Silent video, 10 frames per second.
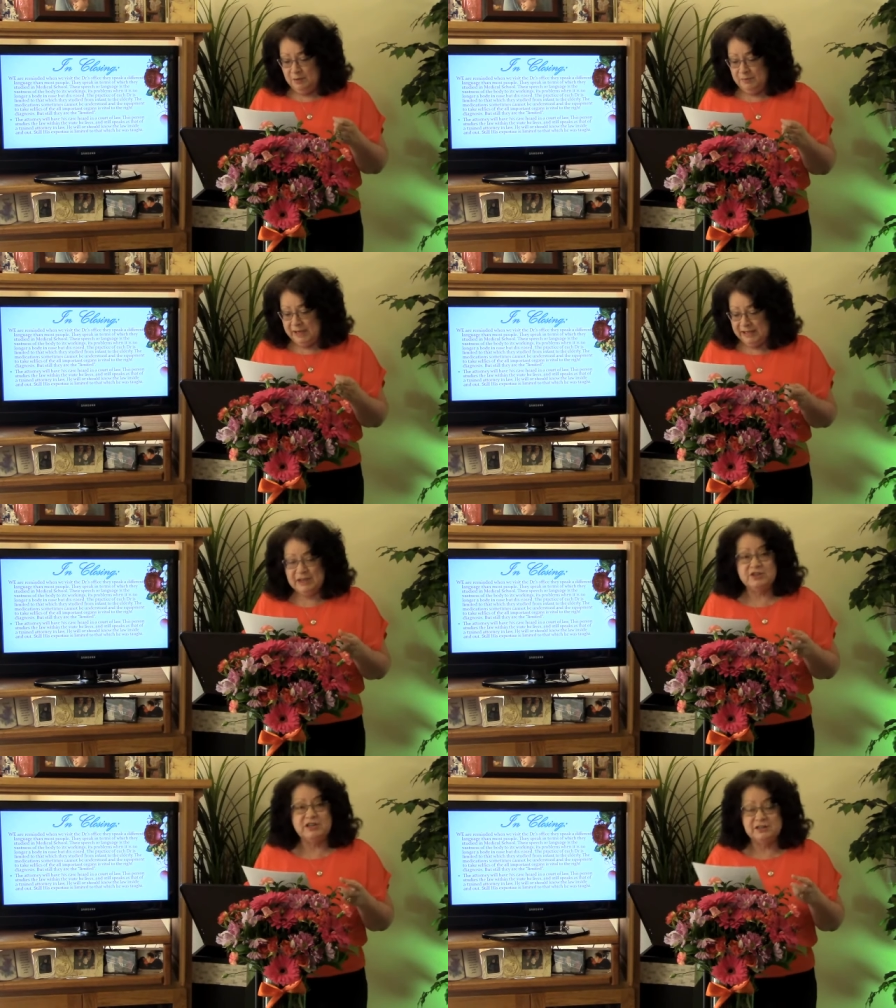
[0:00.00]

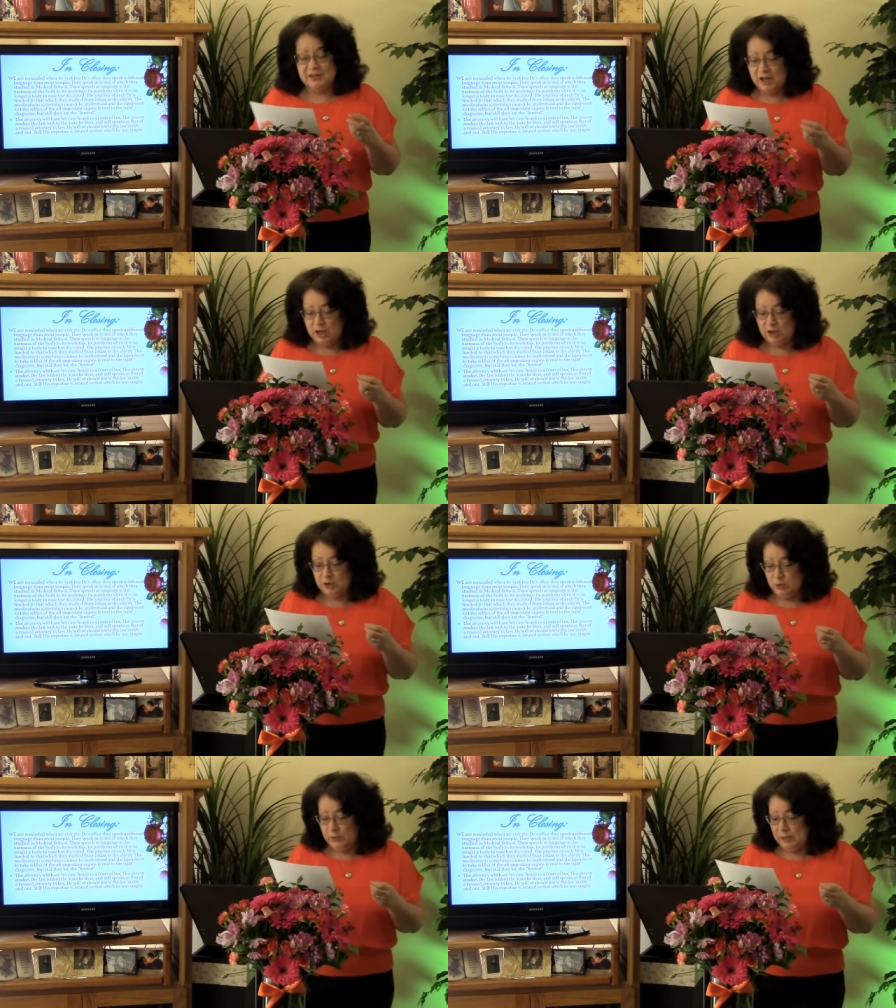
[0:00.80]
manages the
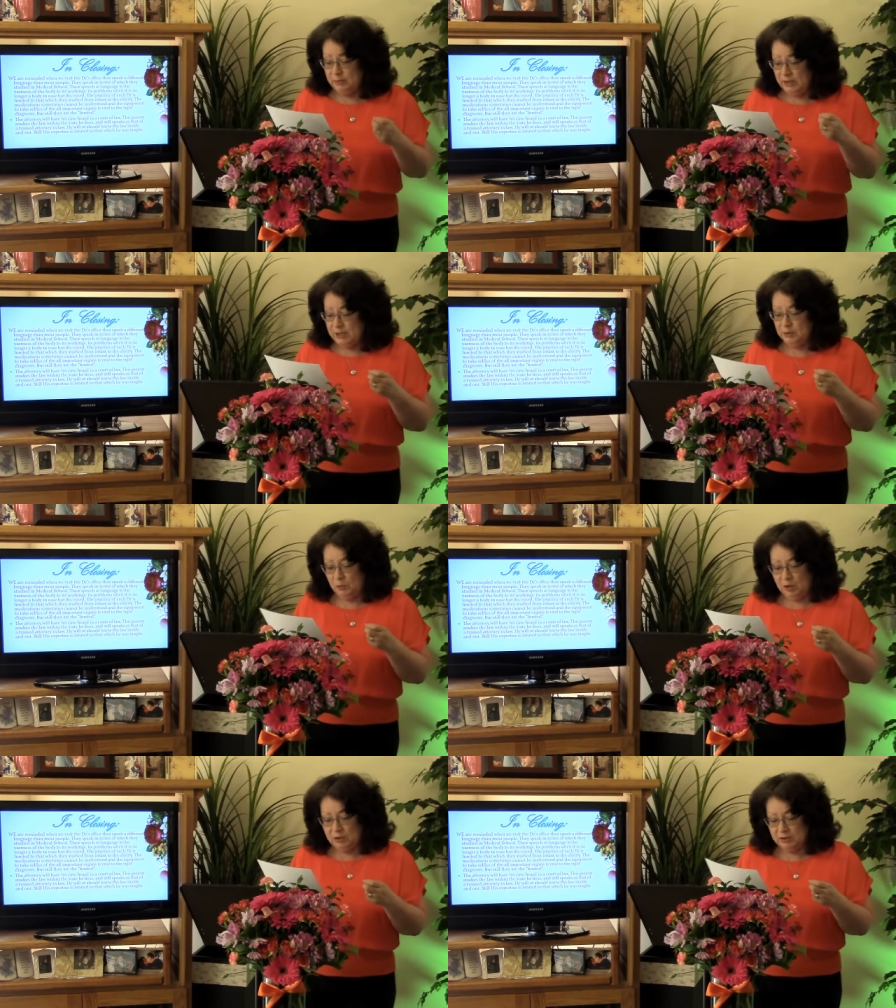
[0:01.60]
120 plus
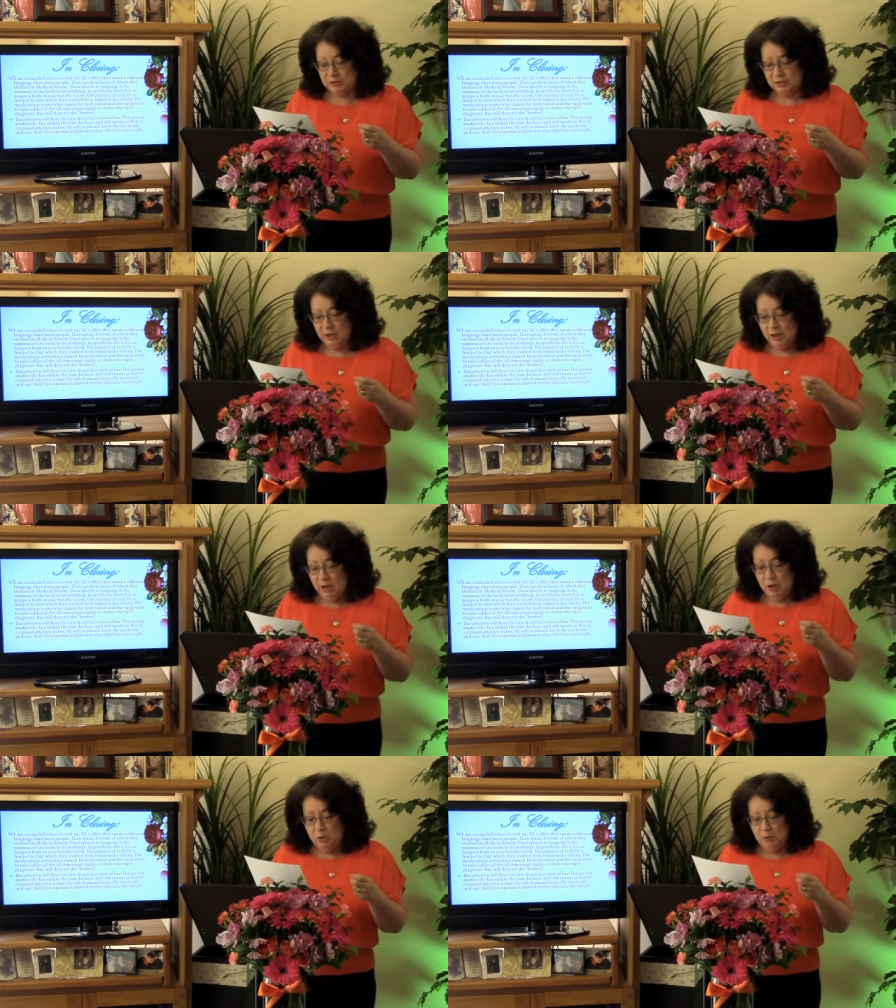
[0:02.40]
workers
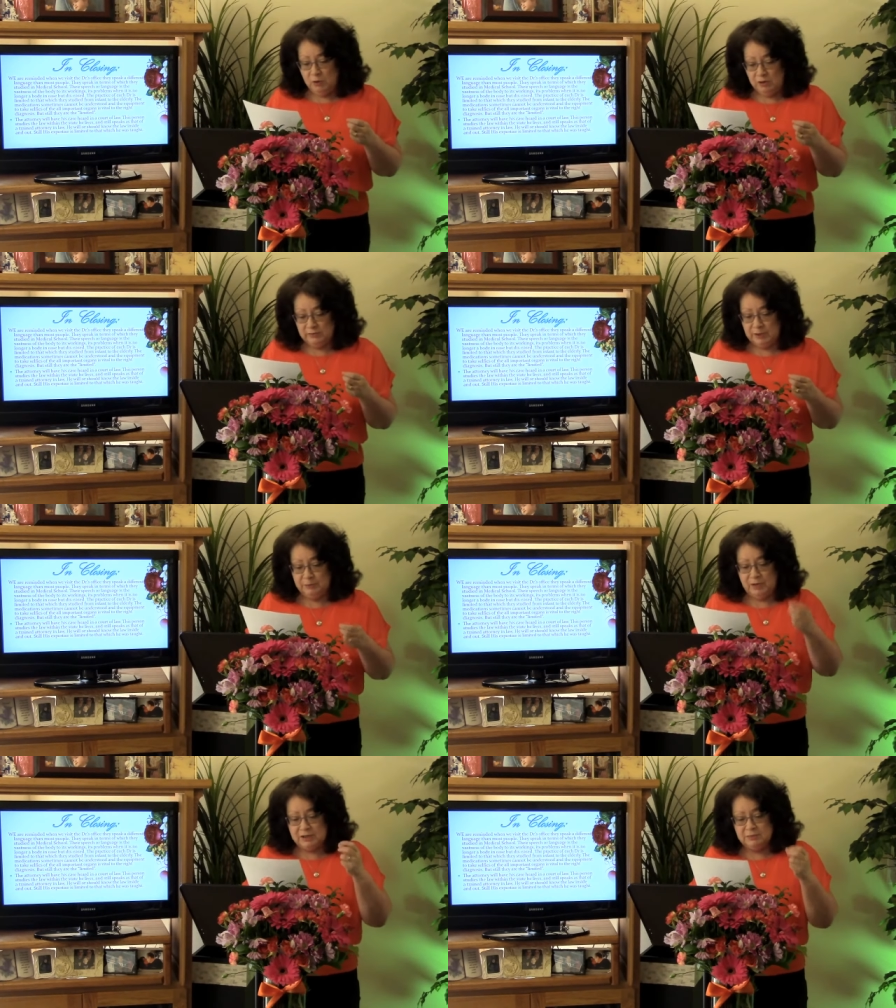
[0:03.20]
who work there,
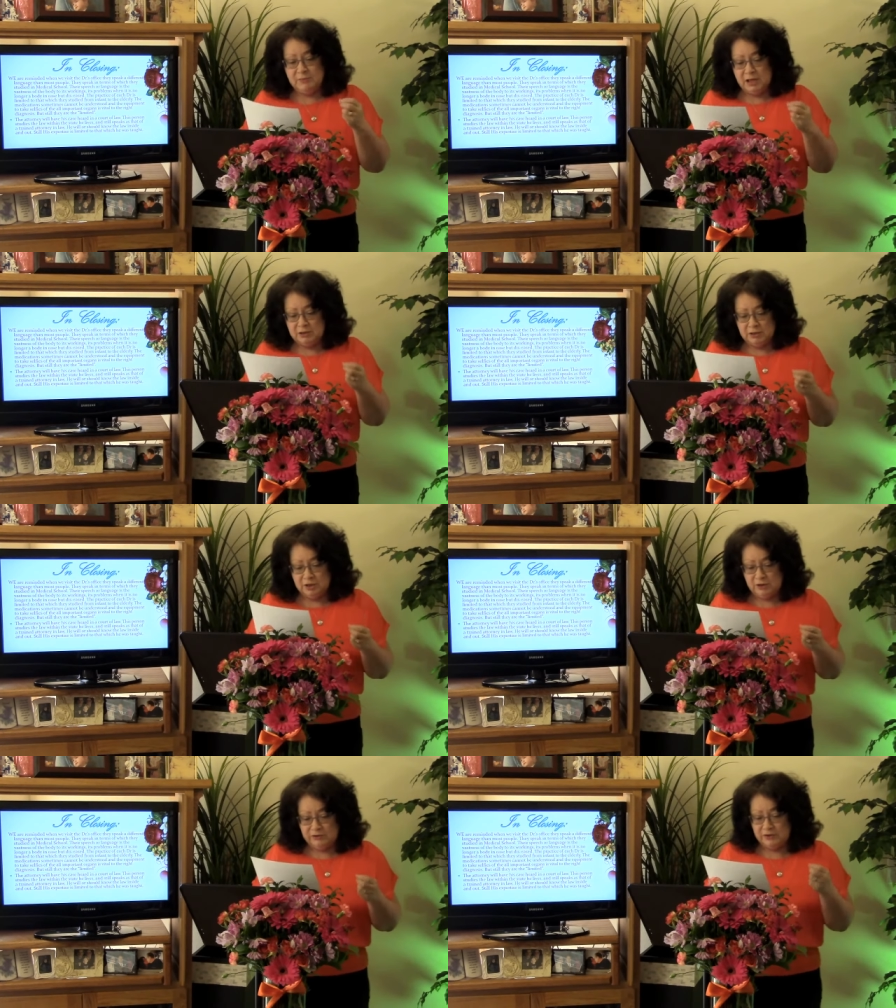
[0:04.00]
plus
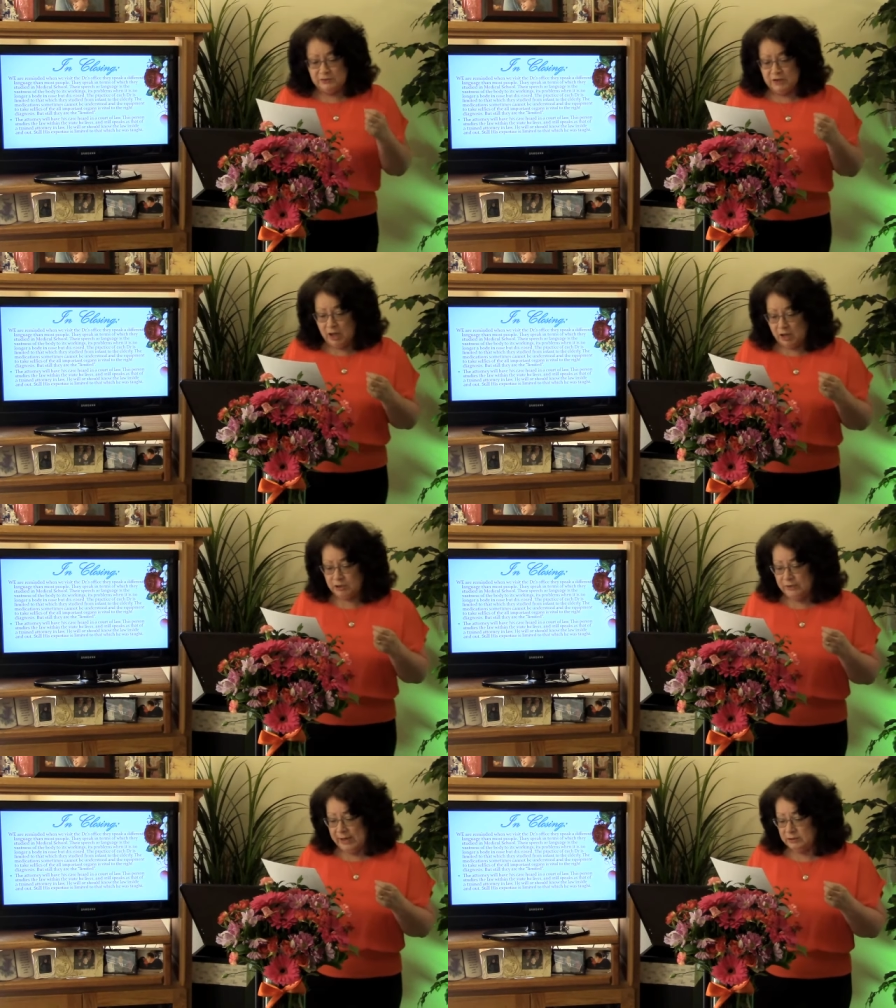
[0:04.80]
multitudes of
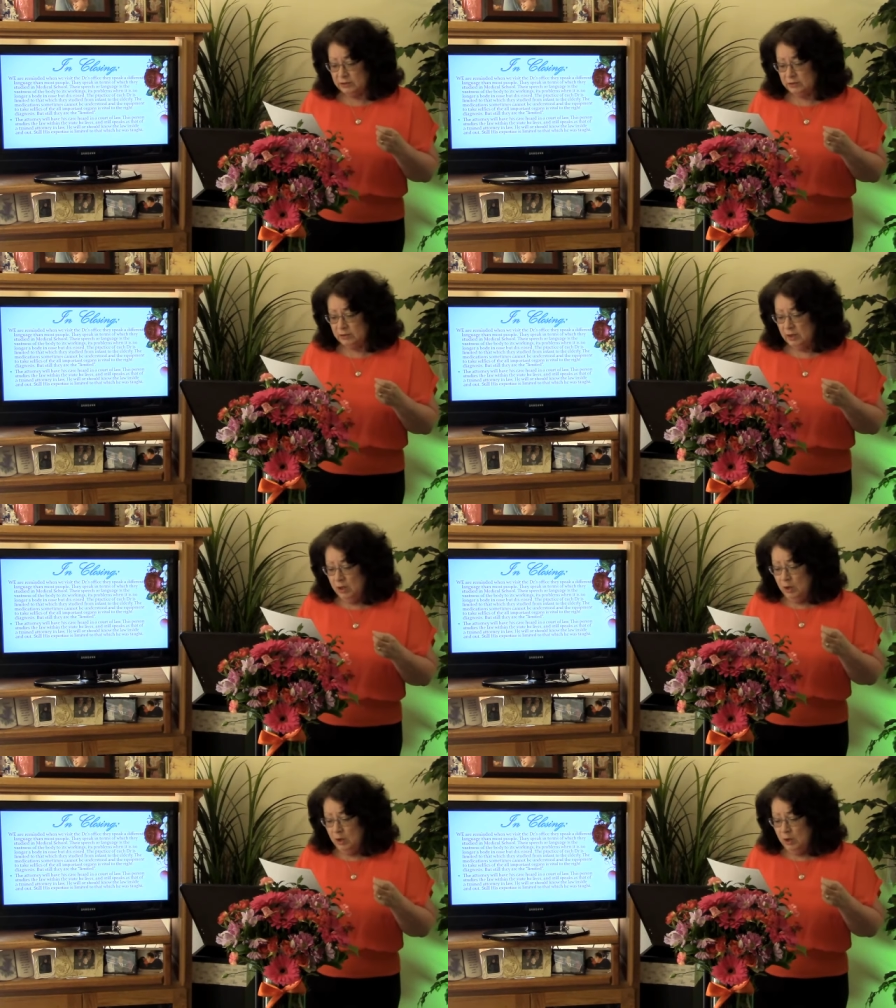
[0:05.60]
contractors